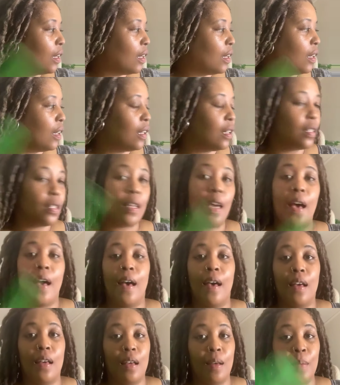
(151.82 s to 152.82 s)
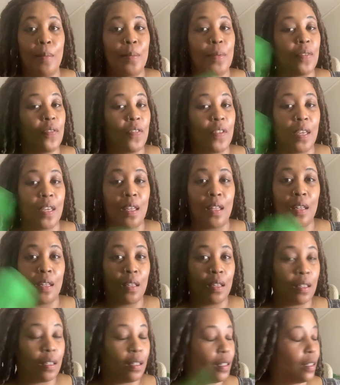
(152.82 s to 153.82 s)
It's hot. I'm gonna be
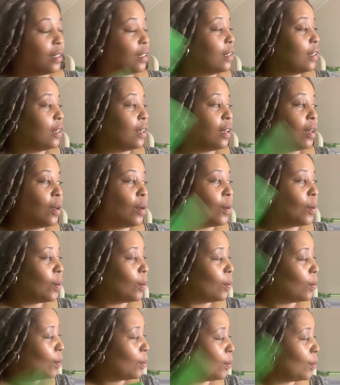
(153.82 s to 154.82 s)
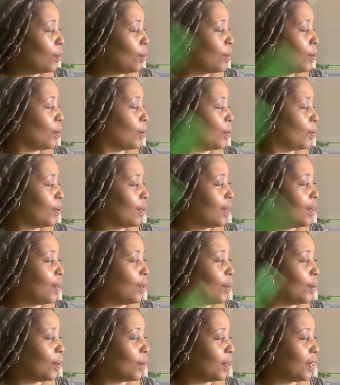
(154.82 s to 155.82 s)
fanning. Woo,
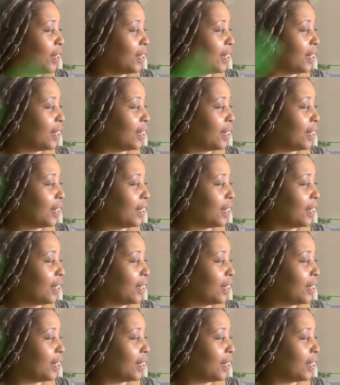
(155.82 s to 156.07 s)
Lord.